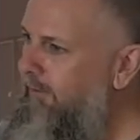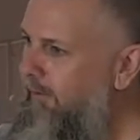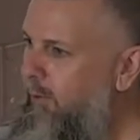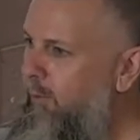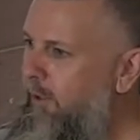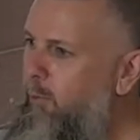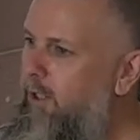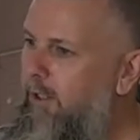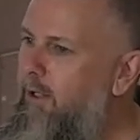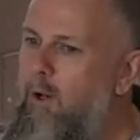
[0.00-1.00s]
You
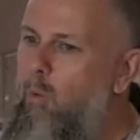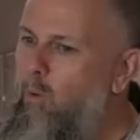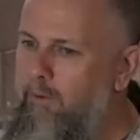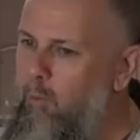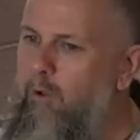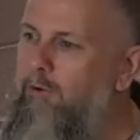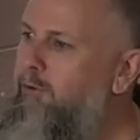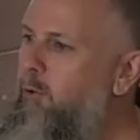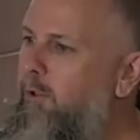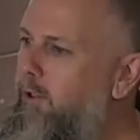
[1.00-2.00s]
can, the
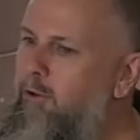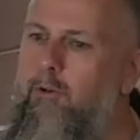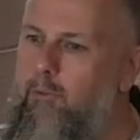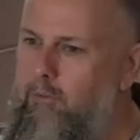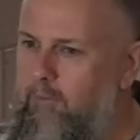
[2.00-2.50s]
worst you can do